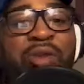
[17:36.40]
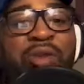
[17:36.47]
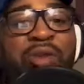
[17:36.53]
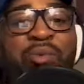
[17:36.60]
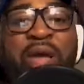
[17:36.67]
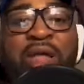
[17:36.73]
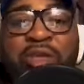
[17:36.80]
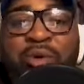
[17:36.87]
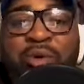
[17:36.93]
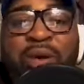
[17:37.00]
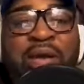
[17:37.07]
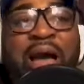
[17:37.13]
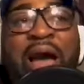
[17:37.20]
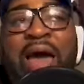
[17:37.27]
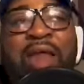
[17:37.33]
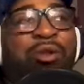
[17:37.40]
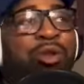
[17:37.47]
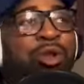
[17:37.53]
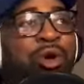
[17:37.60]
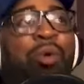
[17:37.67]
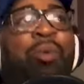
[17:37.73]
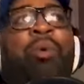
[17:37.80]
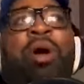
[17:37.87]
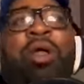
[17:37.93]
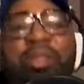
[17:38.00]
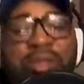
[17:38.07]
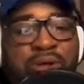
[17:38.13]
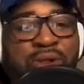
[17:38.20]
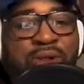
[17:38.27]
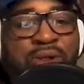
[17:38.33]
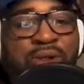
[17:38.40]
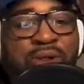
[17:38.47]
rat your way. I don't know what's going to happen.